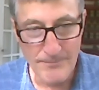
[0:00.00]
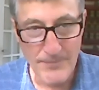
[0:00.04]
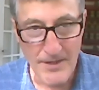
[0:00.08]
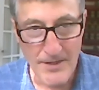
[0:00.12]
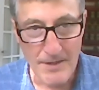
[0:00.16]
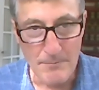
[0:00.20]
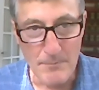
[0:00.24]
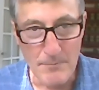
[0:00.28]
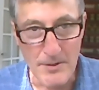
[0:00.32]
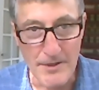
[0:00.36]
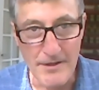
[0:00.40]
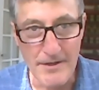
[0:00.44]

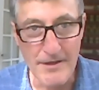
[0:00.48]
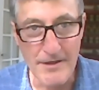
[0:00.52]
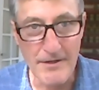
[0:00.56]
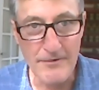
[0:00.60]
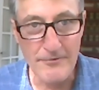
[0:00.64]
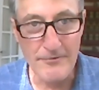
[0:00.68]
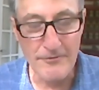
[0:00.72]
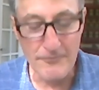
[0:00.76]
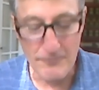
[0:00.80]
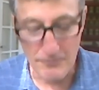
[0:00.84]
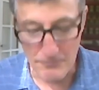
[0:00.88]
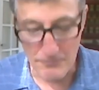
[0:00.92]
But it
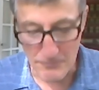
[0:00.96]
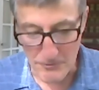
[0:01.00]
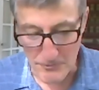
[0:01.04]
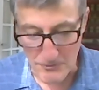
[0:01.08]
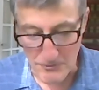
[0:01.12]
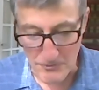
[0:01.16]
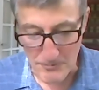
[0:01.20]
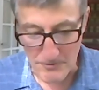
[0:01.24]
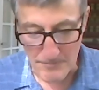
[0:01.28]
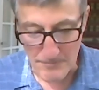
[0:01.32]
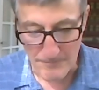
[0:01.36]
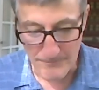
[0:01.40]
is
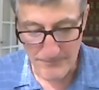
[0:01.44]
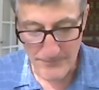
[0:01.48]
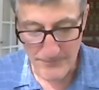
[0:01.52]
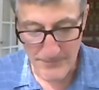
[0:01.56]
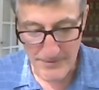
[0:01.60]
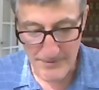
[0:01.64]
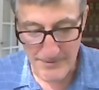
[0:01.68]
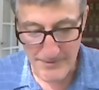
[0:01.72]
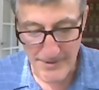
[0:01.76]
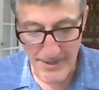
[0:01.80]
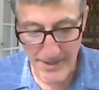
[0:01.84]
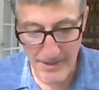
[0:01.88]
true
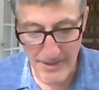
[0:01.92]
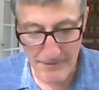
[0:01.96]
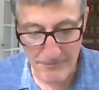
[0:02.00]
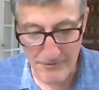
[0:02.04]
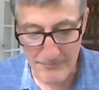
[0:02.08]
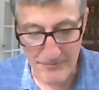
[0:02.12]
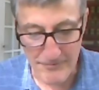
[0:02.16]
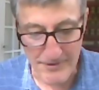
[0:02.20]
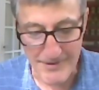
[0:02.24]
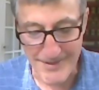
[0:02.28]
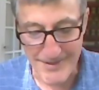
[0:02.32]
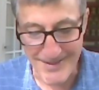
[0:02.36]
Dave
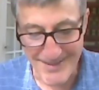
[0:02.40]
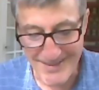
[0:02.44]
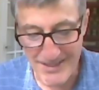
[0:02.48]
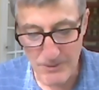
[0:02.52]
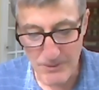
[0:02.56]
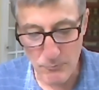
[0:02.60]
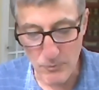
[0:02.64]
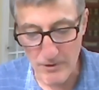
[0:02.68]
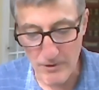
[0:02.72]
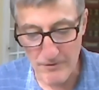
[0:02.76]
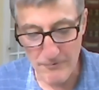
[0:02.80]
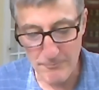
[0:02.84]
is in
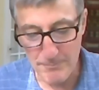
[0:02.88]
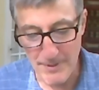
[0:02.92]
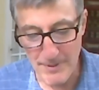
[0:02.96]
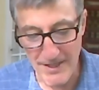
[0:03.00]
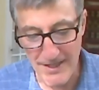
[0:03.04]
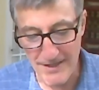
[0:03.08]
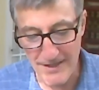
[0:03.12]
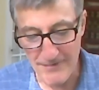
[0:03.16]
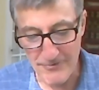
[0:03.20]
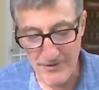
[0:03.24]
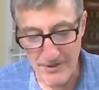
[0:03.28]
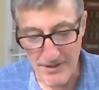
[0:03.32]
anyone's
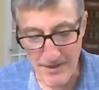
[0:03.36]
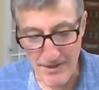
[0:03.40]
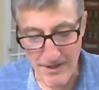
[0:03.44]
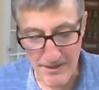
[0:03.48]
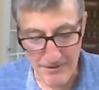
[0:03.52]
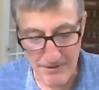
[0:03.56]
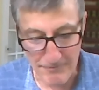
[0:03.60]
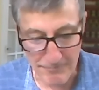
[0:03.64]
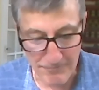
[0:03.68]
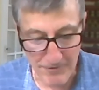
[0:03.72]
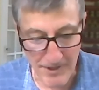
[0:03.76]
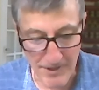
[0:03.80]

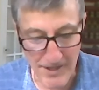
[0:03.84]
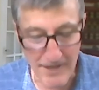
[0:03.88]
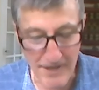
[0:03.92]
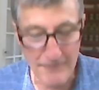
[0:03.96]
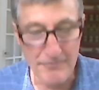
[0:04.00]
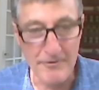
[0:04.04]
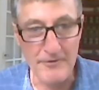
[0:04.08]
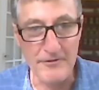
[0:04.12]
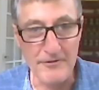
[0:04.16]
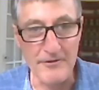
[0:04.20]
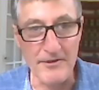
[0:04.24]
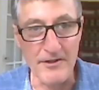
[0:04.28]
pantheon of fly
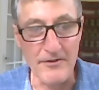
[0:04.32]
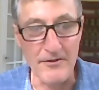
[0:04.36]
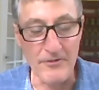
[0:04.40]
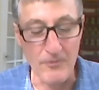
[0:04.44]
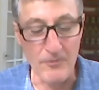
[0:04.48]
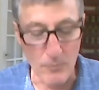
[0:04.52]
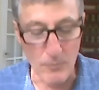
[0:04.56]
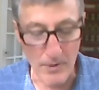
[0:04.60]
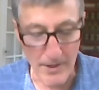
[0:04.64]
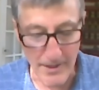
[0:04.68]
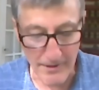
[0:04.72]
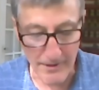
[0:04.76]
fishing in the
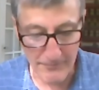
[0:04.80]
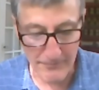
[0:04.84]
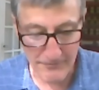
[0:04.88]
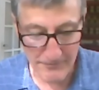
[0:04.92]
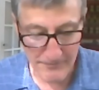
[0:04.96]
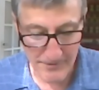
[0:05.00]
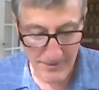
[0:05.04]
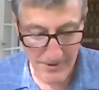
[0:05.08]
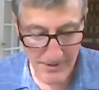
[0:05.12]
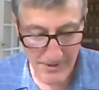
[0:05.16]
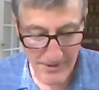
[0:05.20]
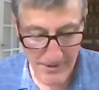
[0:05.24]

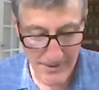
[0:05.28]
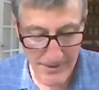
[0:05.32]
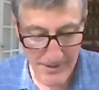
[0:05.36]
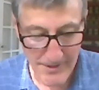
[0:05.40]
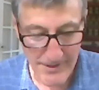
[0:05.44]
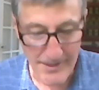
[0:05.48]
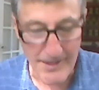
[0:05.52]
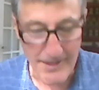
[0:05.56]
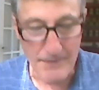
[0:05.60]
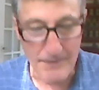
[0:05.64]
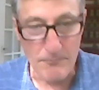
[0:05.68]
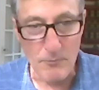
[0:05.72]
West,
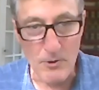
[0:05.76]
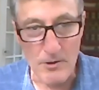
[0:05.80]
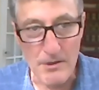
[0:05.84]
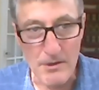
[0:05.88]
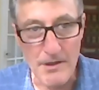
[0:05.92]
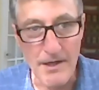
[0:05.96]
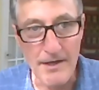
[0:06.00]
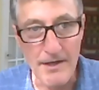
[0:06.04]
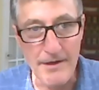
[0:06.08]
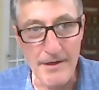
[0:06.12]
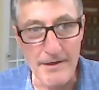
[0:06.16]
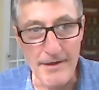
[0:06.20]
and we're
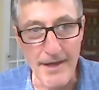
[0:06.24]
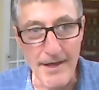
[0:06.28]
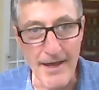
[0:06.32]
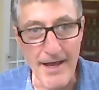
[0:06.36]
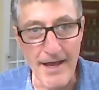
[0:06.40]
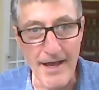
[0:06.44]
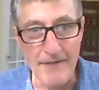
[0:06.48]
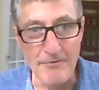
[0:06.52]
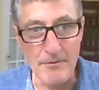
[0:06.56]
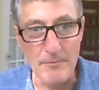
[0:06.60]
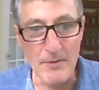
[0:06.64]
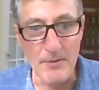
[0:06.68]
lucky to
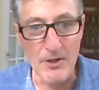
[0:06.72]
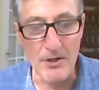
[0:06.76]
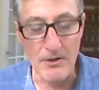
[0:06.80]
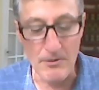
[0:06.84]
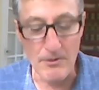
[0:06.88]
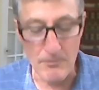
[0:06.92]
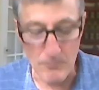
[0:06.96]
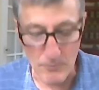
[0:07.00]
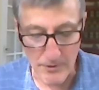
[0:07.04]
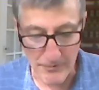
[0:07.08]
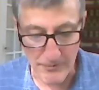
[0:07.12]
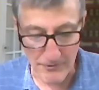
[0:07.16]
have him here
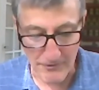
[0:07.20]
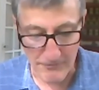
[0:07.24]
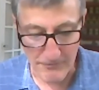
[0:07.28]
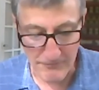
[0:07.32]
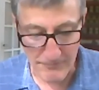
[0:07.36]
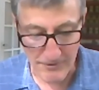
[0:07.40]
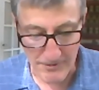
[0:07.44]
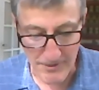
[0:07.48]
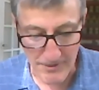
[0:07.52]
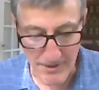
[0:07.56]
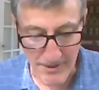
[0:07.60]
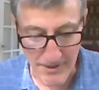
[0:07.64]
with us
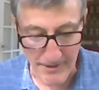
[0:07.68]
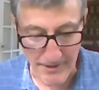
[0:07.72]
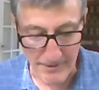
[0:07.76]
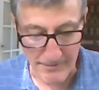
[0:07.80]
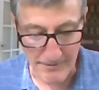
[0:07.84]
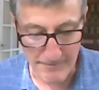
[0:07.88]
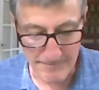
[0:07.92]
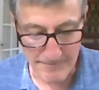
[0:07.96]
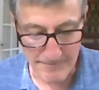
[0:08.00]
tonight.